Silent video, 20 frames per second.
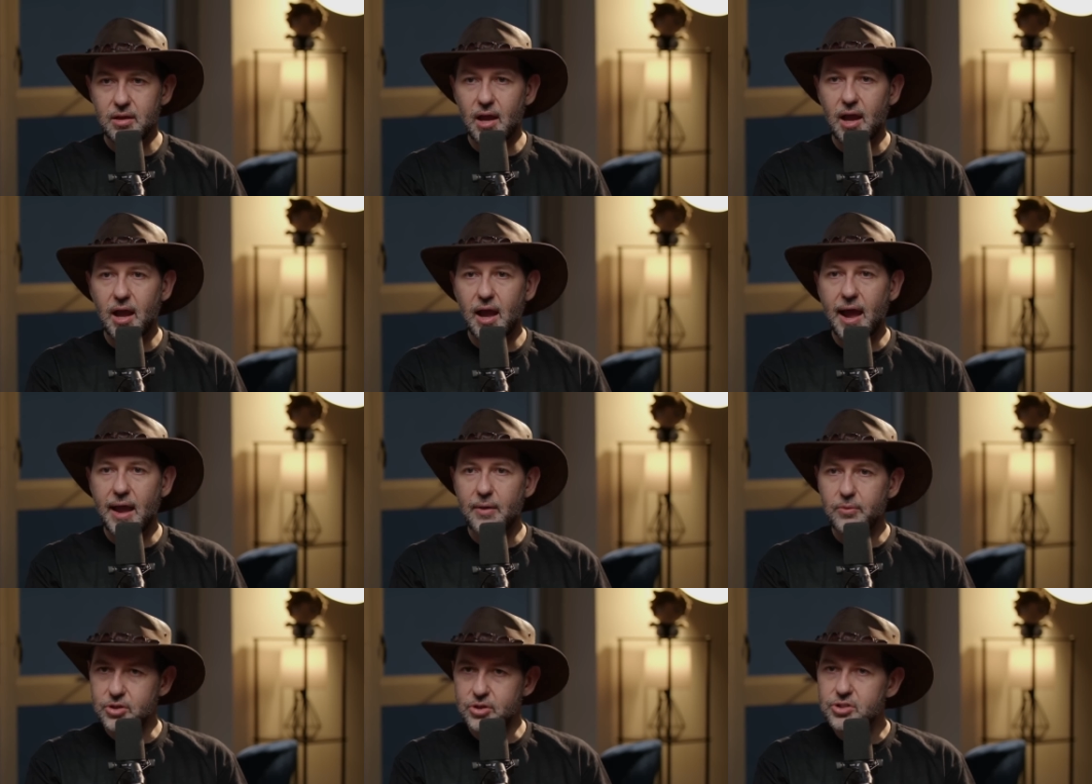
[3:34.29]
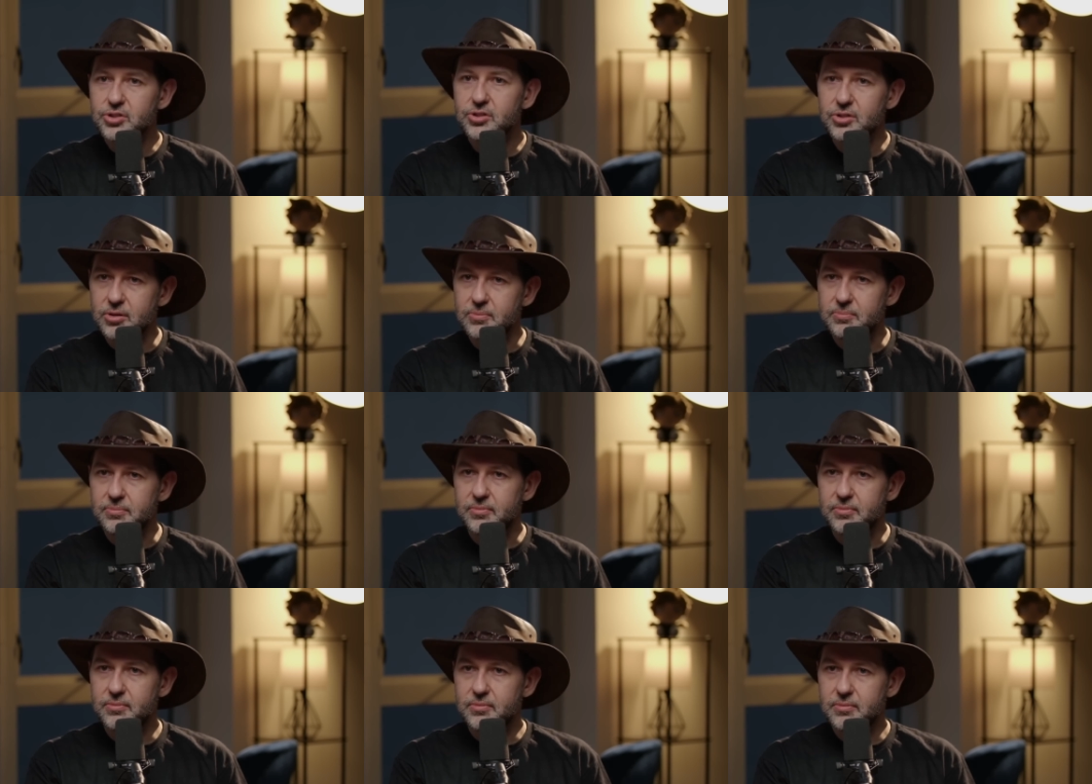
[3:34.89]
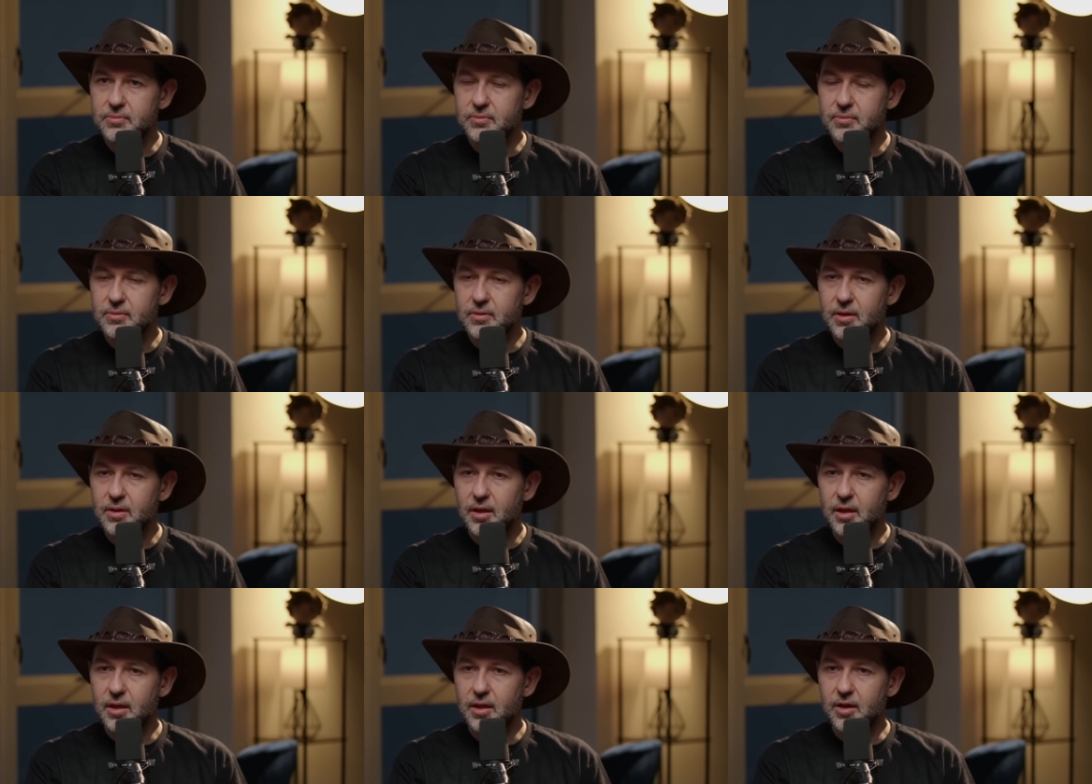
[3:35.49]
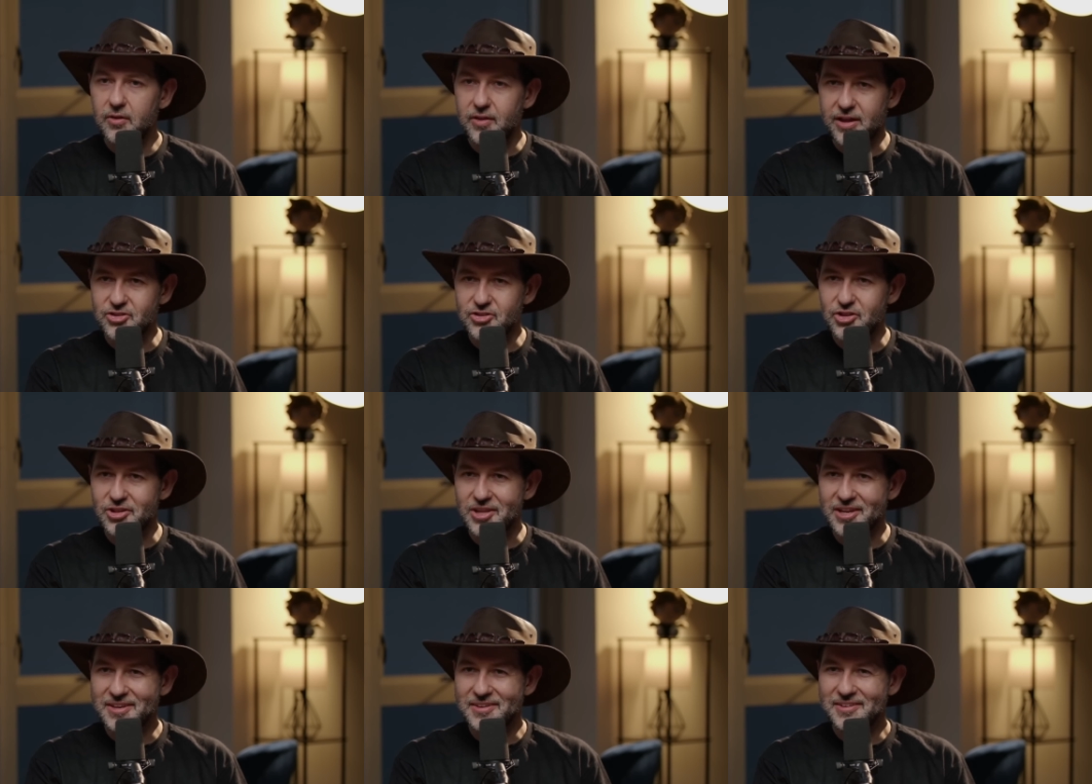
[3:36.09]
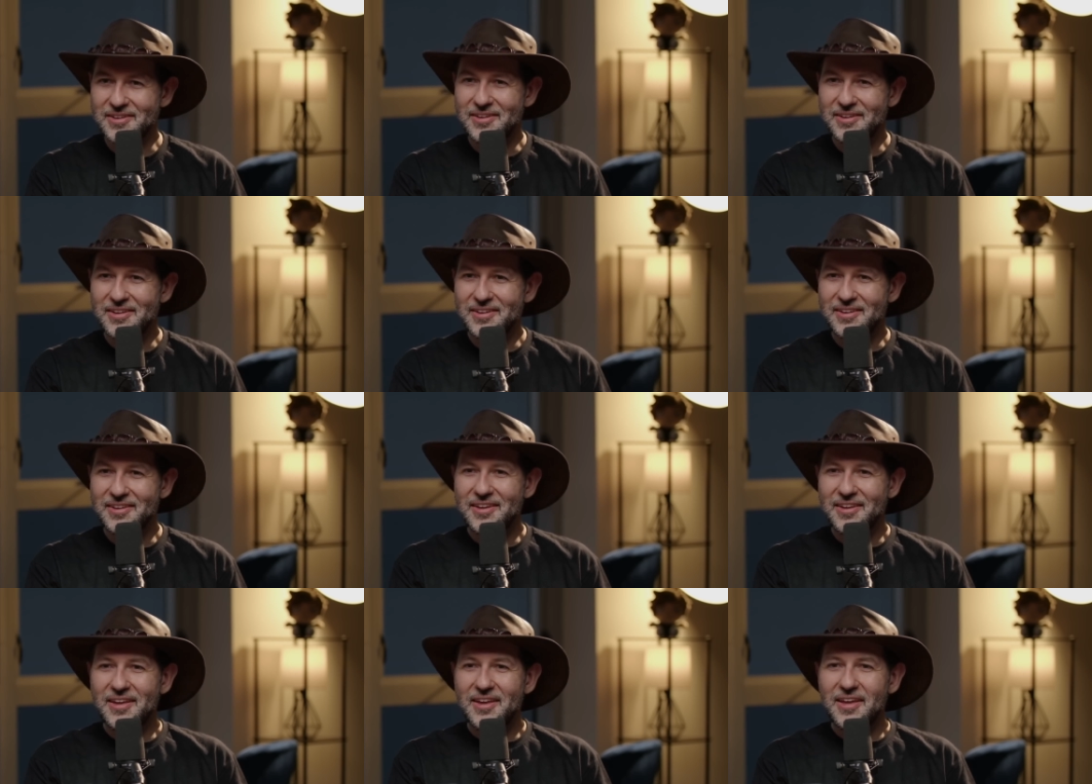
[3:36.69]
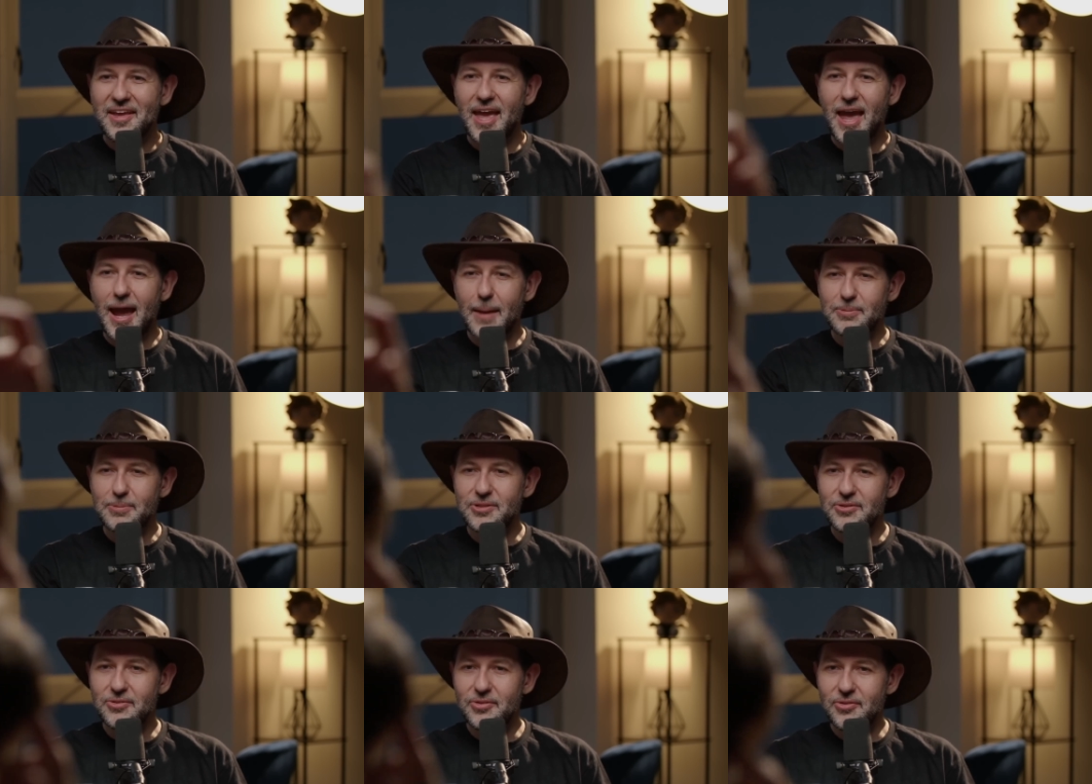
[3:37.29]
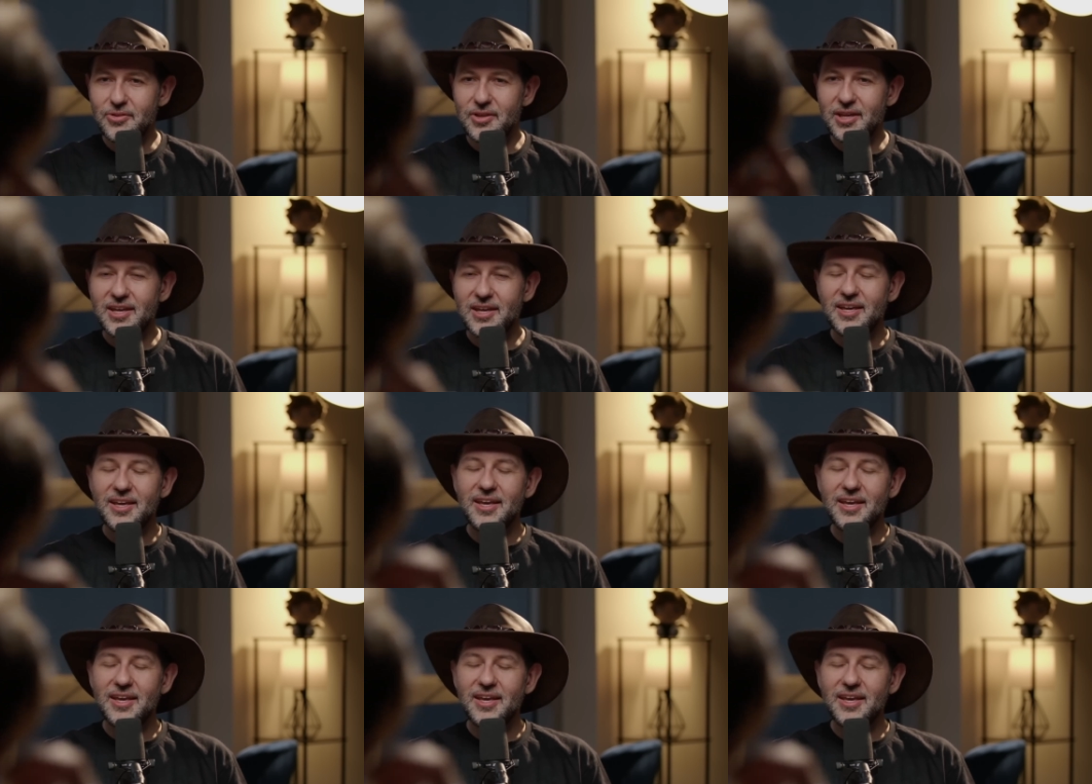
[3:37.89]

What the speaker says: I would assume, allegedly. Absolutely.